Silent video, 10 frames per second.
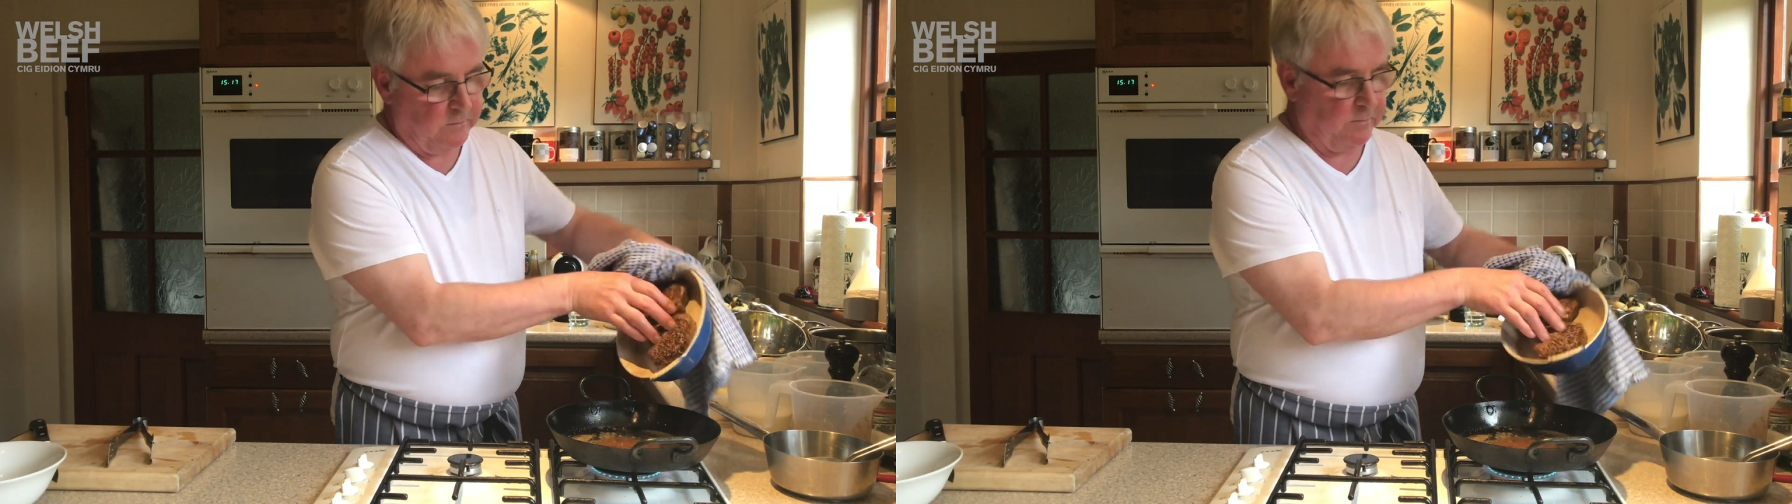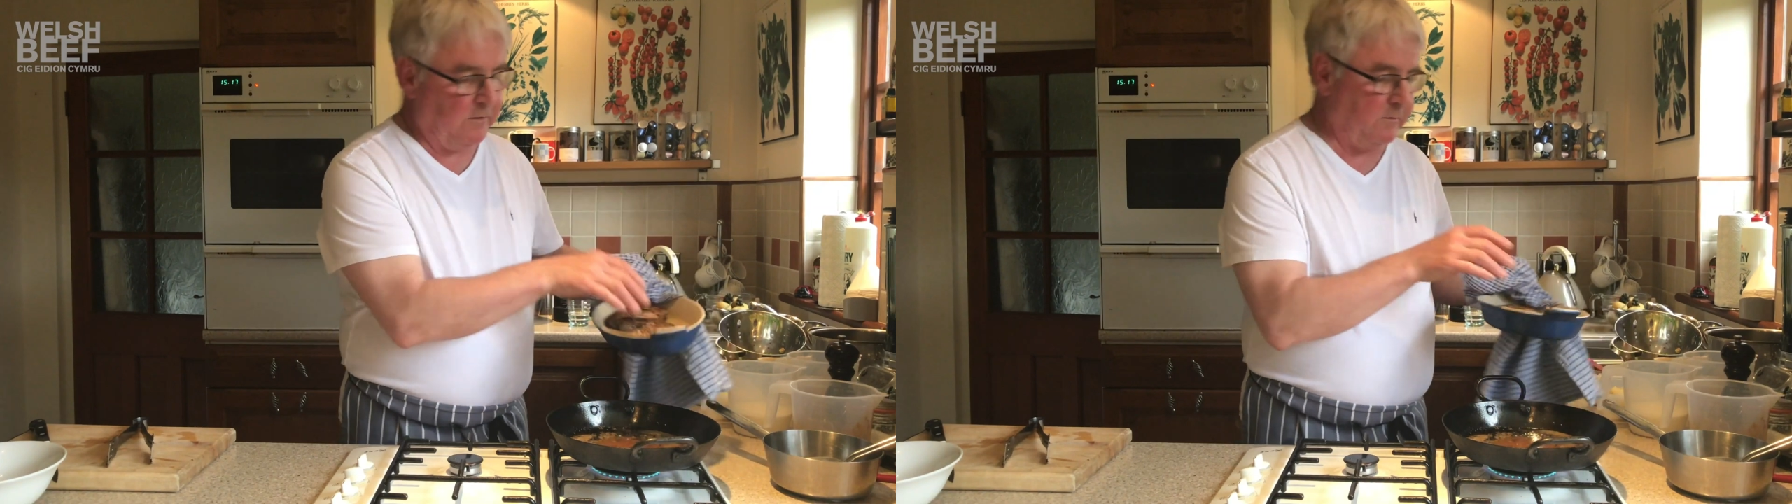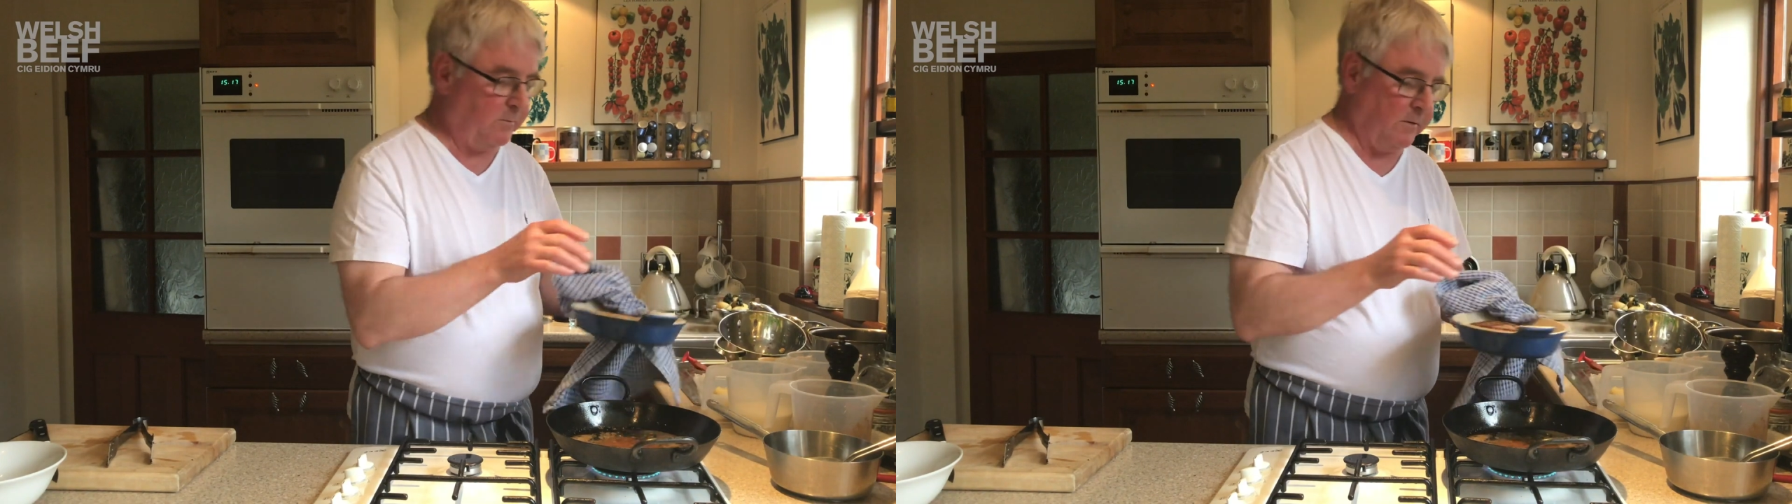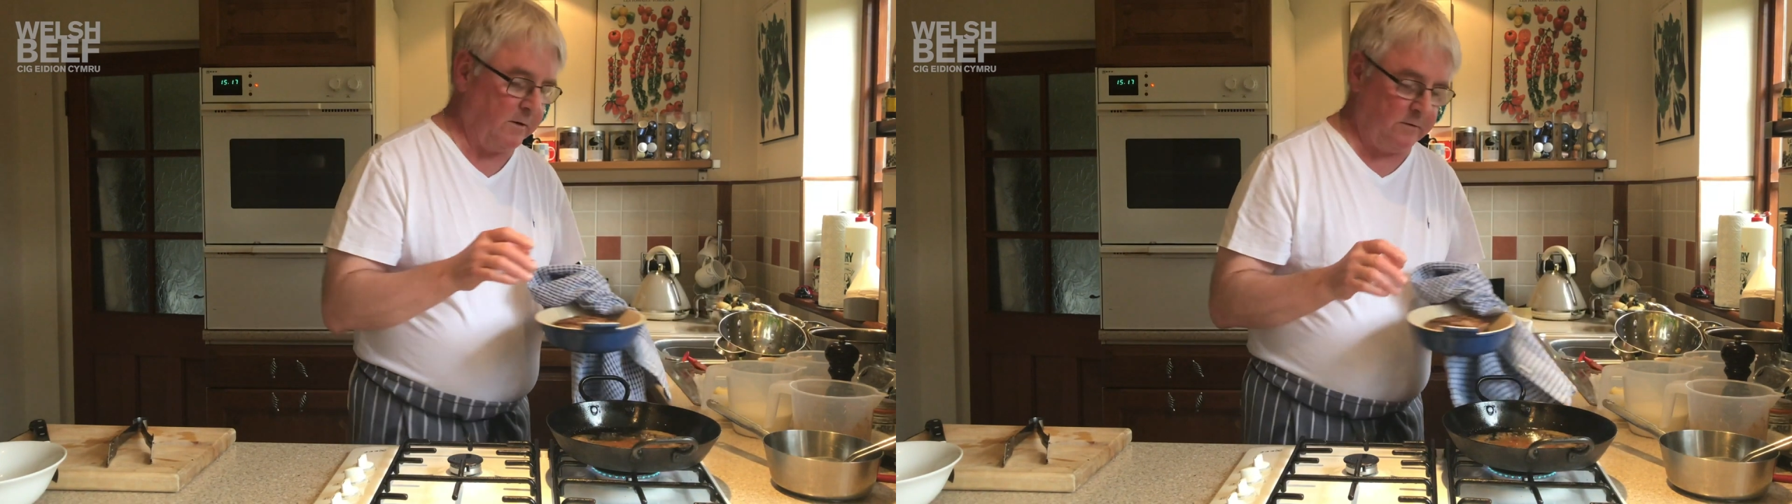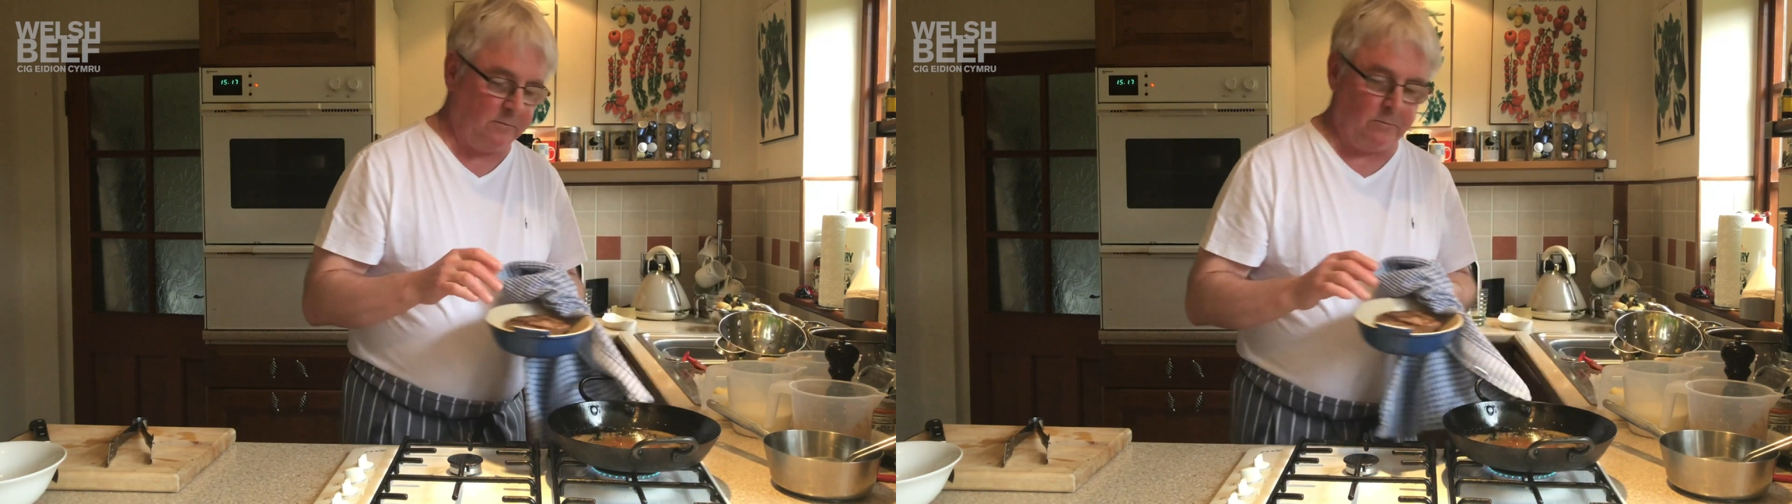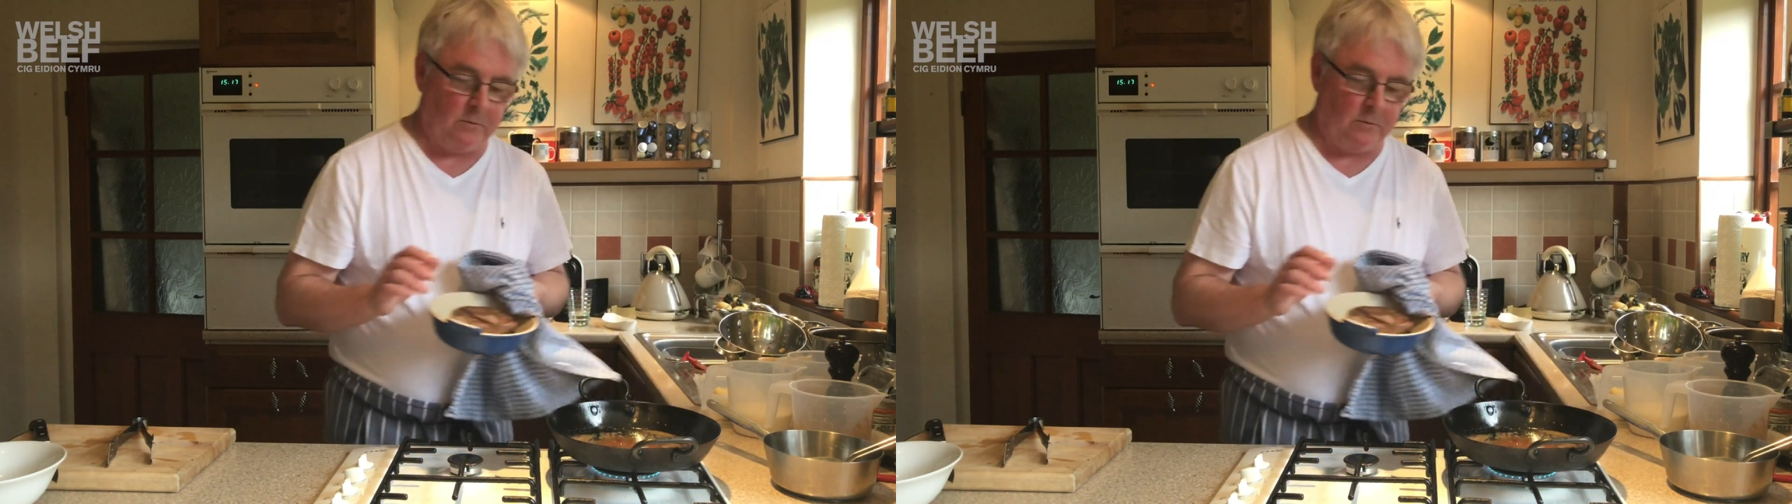piece of nice